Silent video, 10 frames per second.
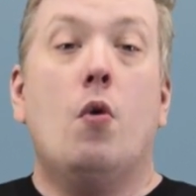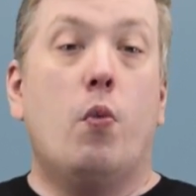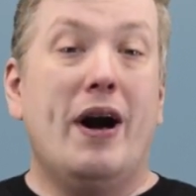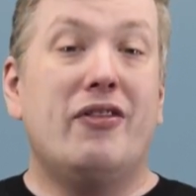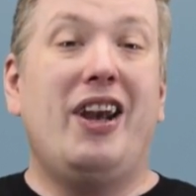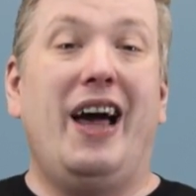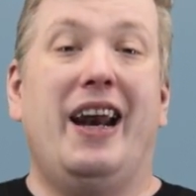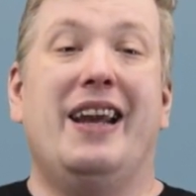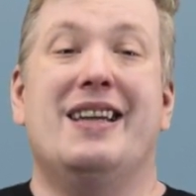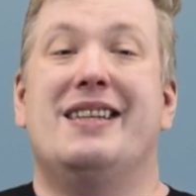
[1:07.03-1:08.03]
Where the
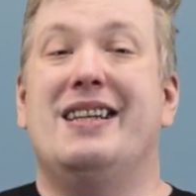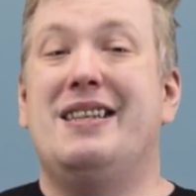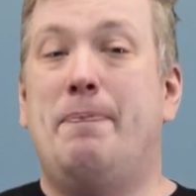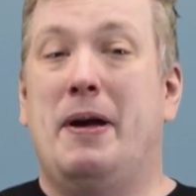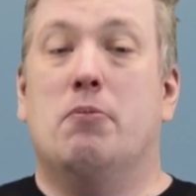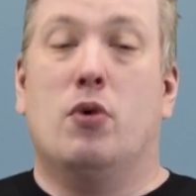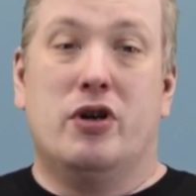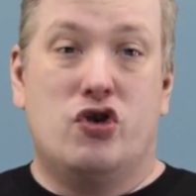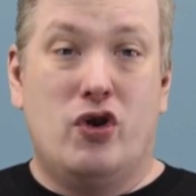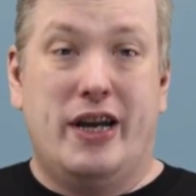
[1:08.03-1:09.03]
line is a bit more
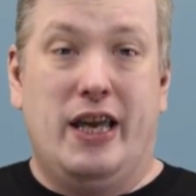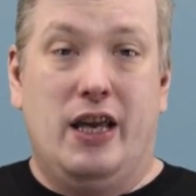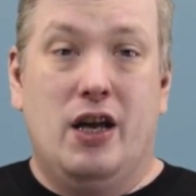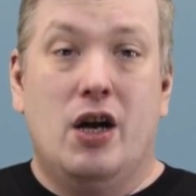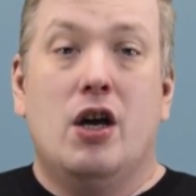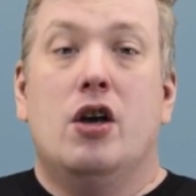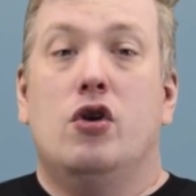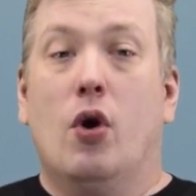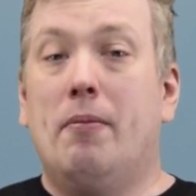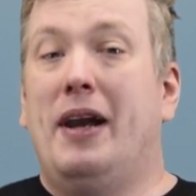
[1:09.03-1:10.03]
tricky.
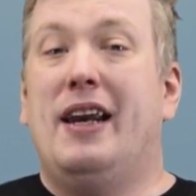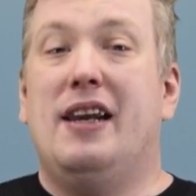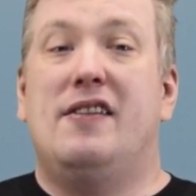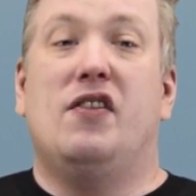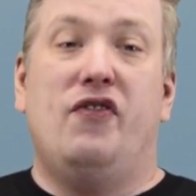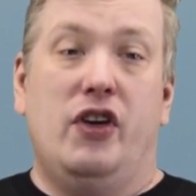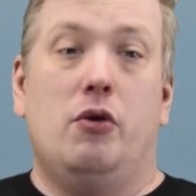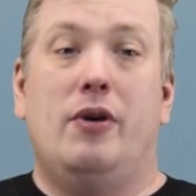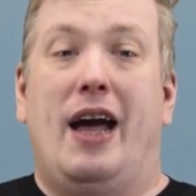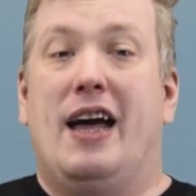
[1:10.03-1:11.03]
Normally it is
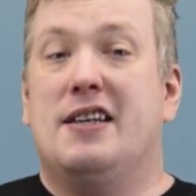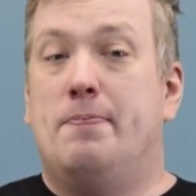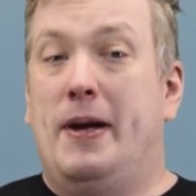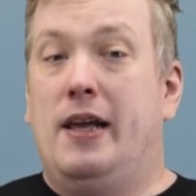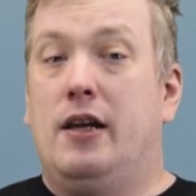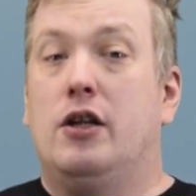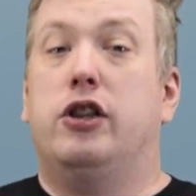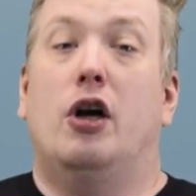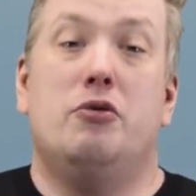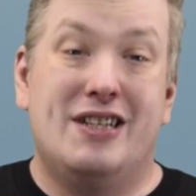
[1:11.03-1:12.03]
viewed as being
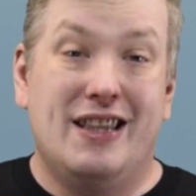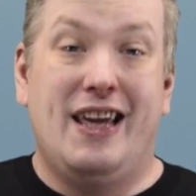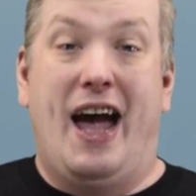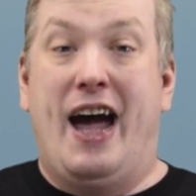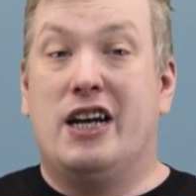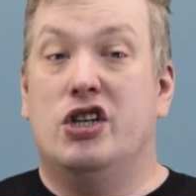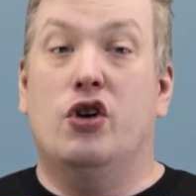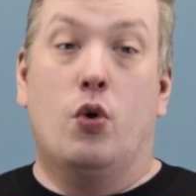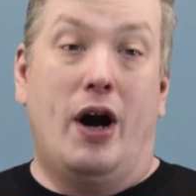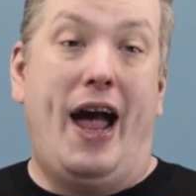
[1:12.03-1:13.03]
close to the
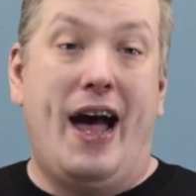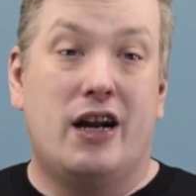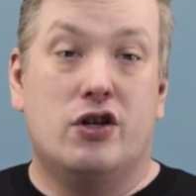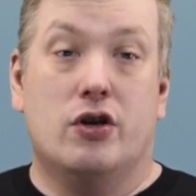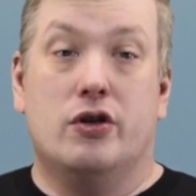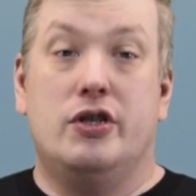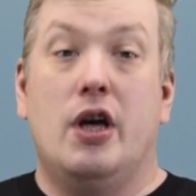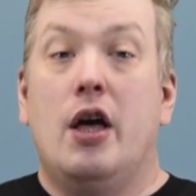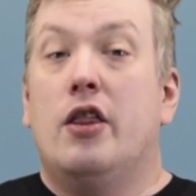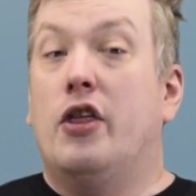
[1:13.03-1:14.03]
action or actors,
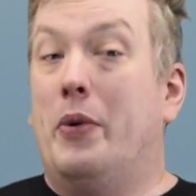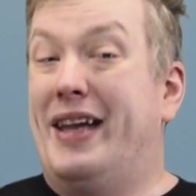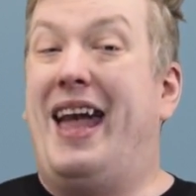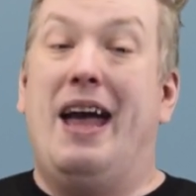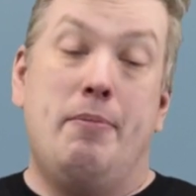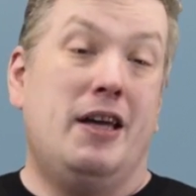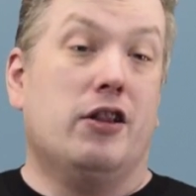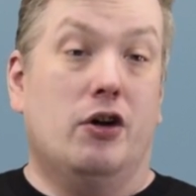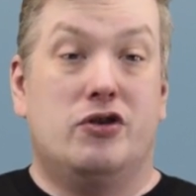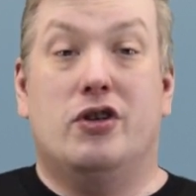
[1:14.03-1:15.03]
though it can be
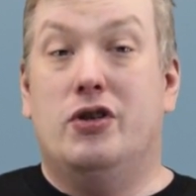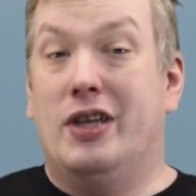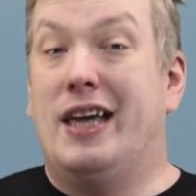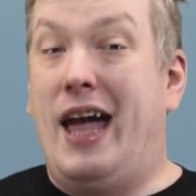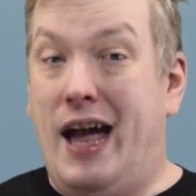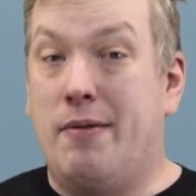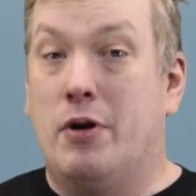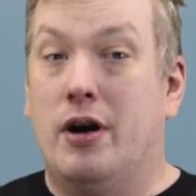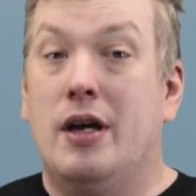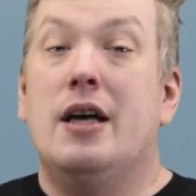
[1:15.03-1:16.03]
closer to the
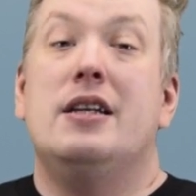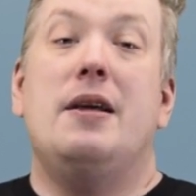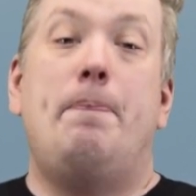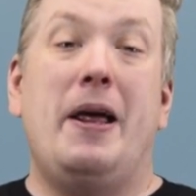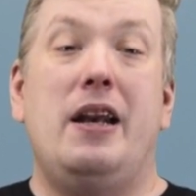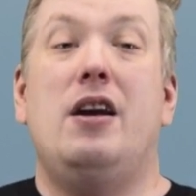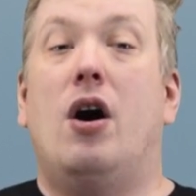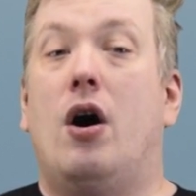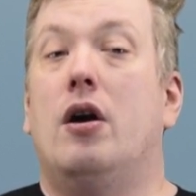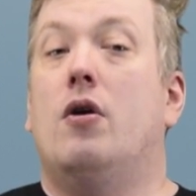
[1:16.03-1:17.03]
camera, depending
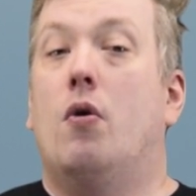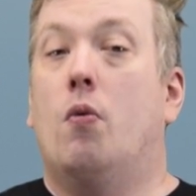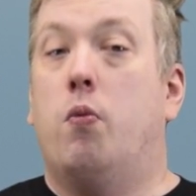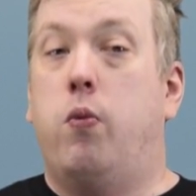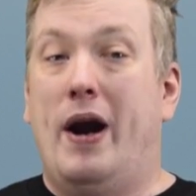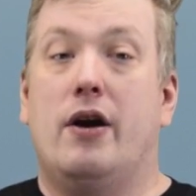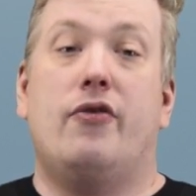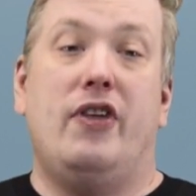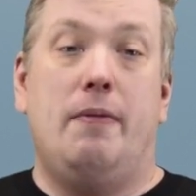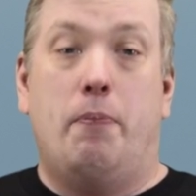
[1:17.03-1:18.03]
on where
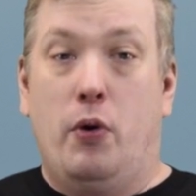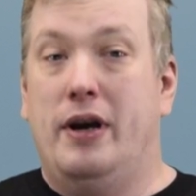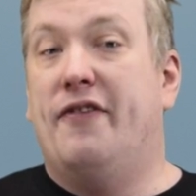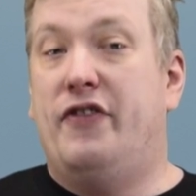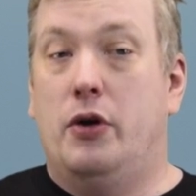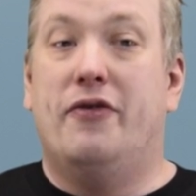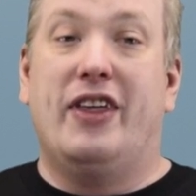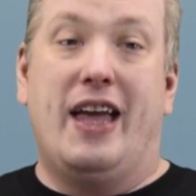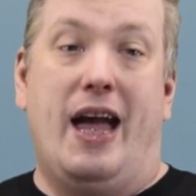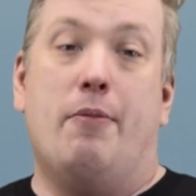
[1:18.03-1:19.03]
the point of view of
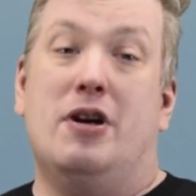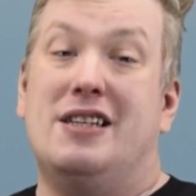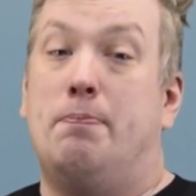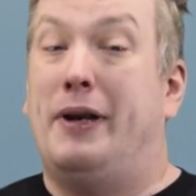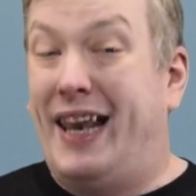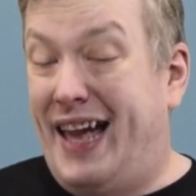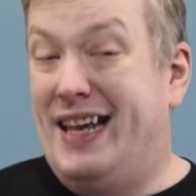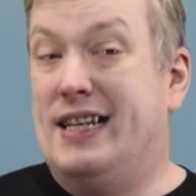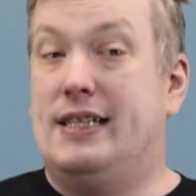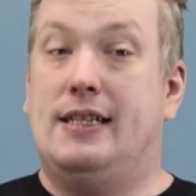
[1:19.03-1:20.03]
the camera is
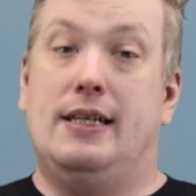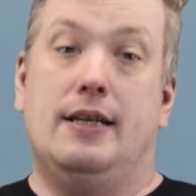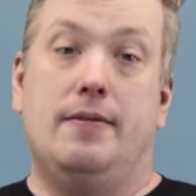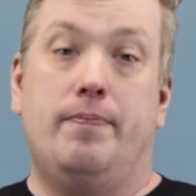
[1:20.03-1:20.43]
placed.